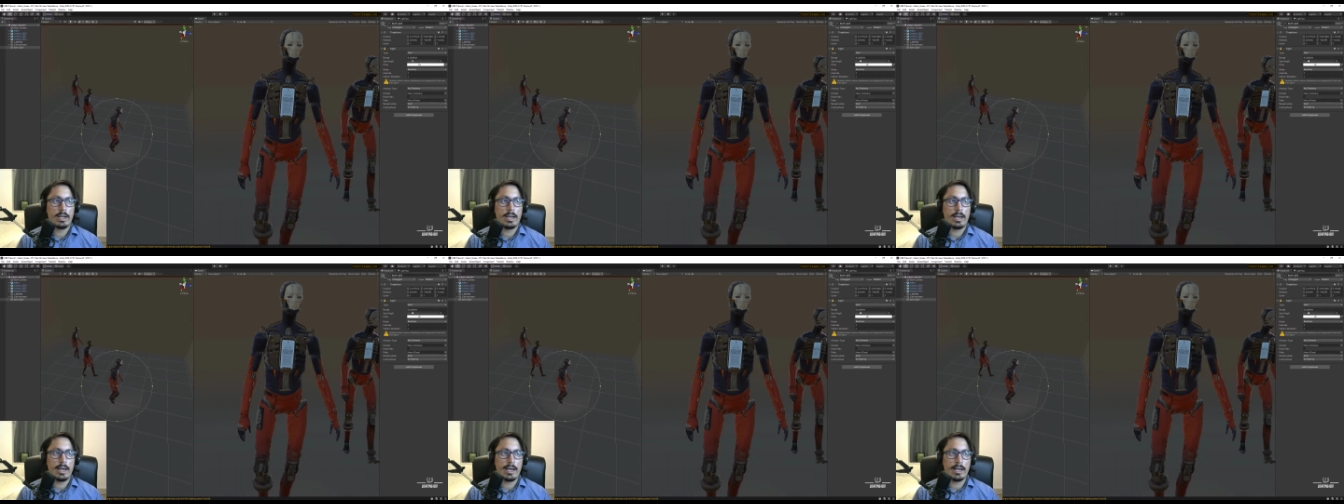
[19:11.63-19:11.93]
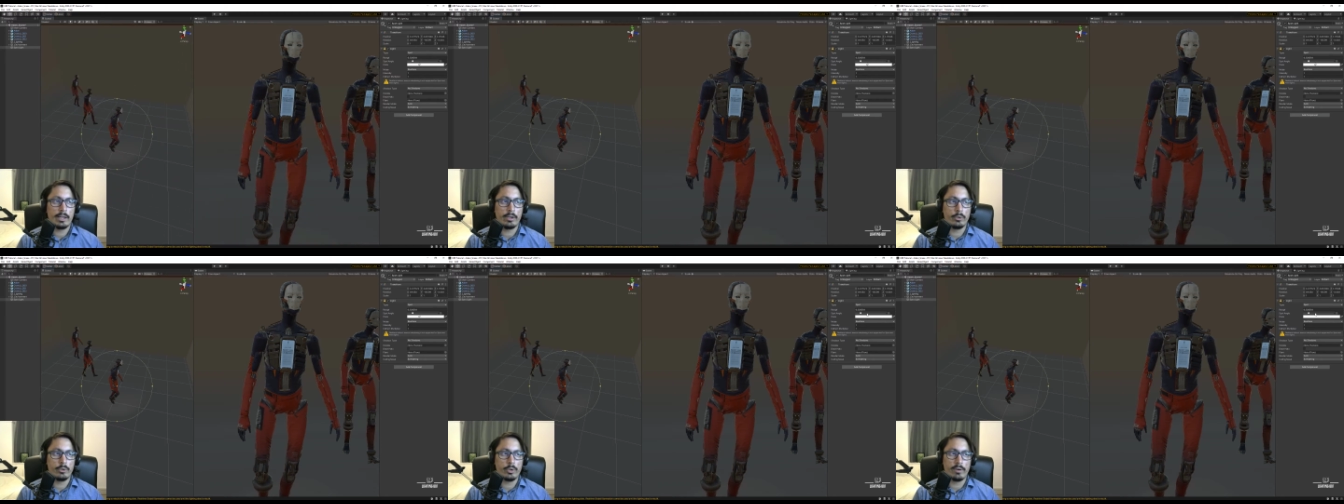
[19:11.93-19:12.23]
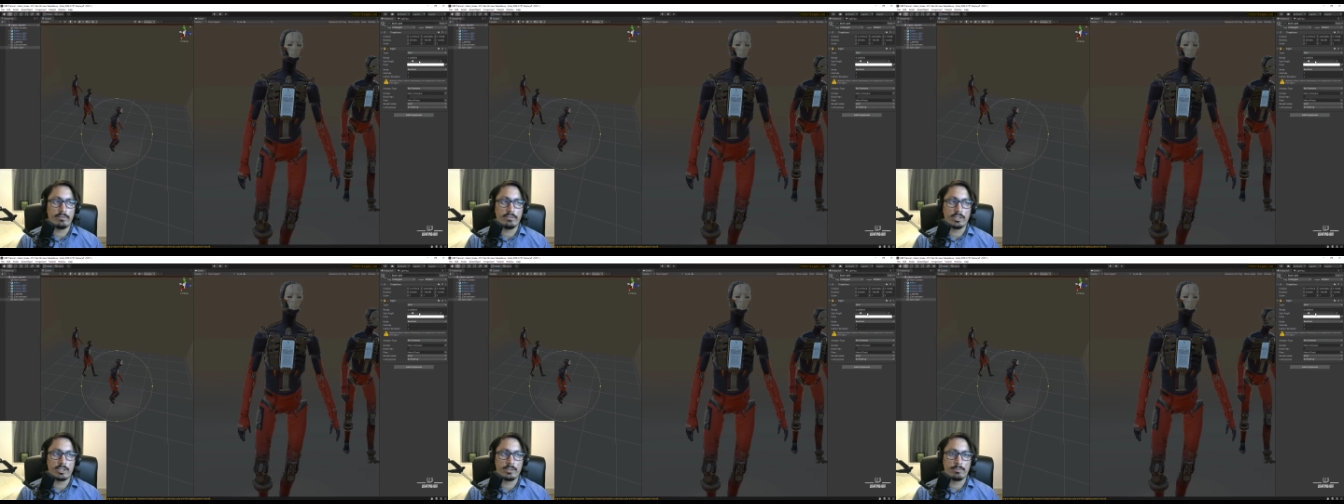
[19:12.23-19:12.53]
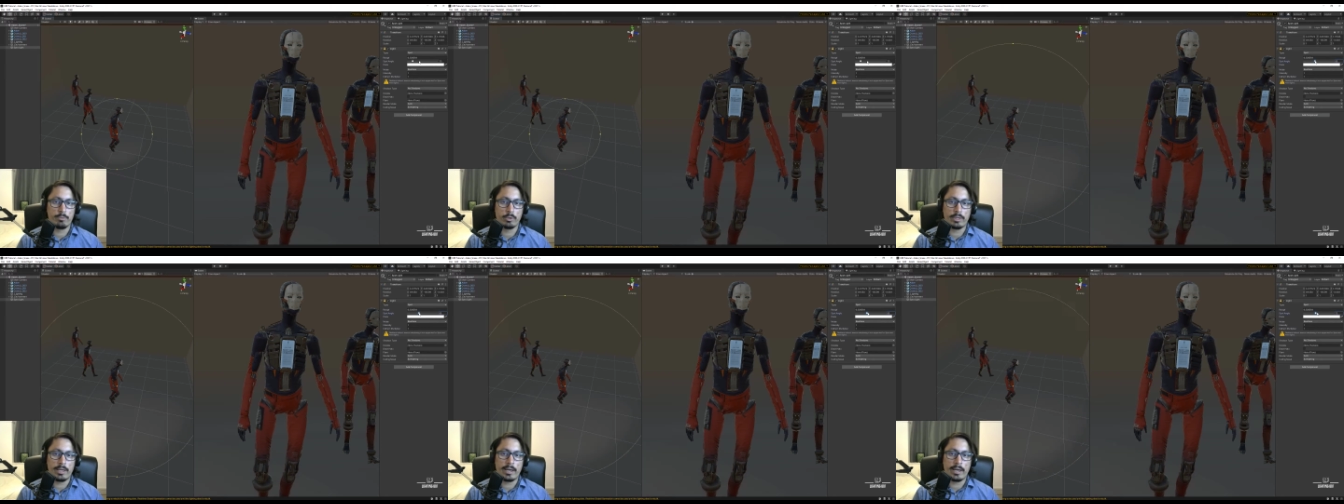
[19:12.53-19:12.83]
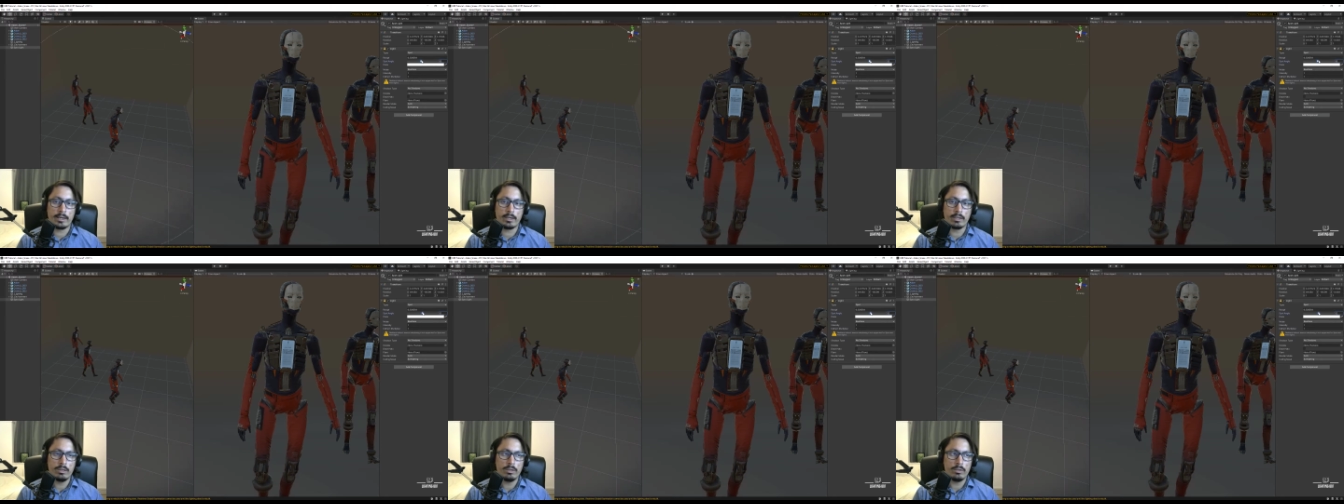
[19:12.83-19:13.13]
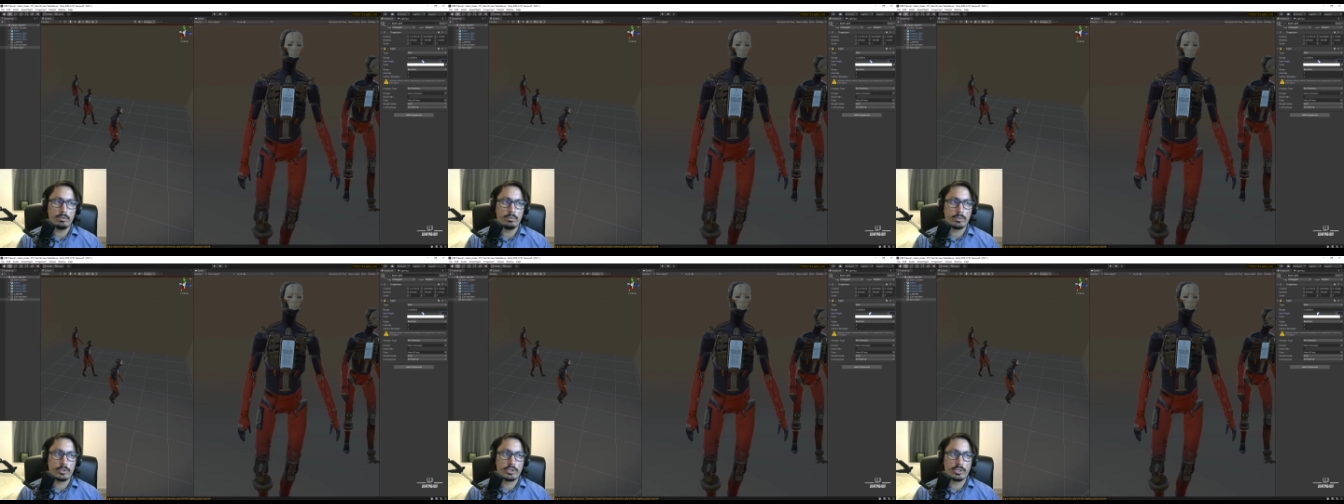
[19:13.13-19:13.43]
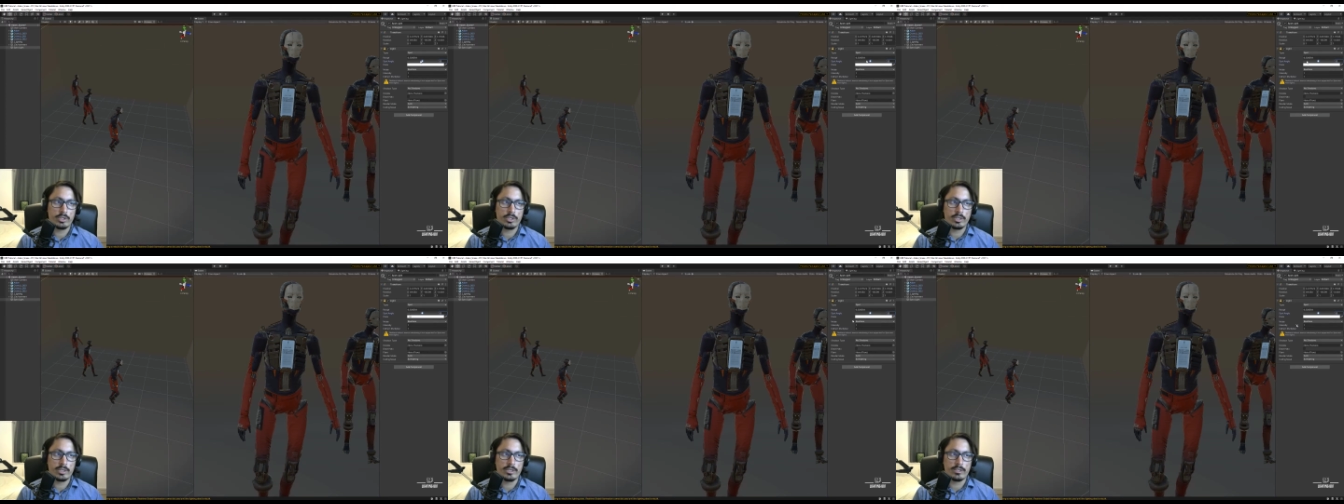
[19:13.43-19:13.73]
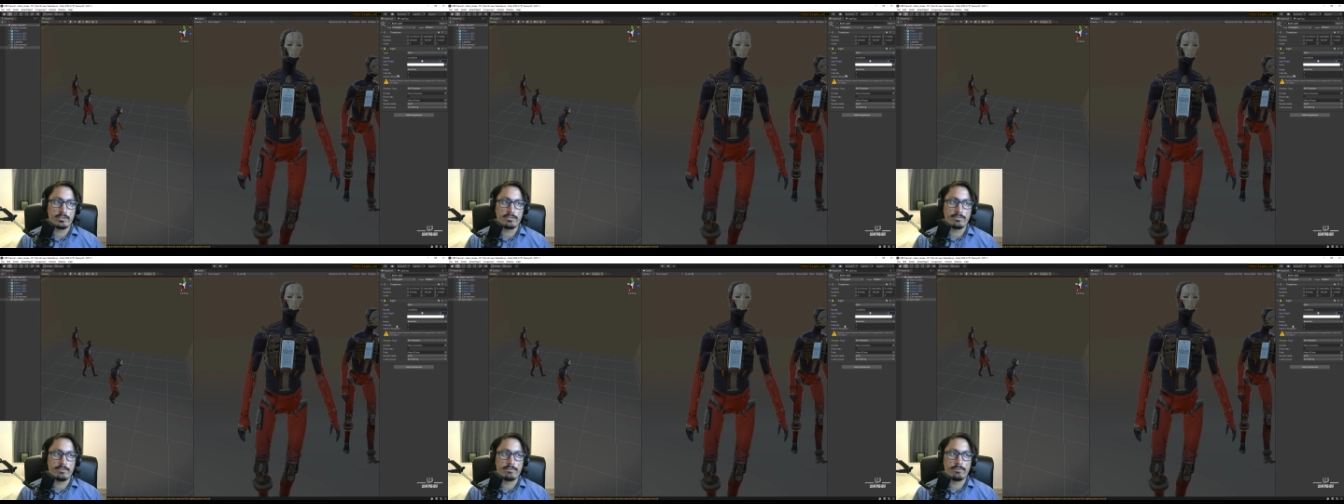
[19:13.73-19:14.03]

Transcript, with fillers: And you have the spot angle, which is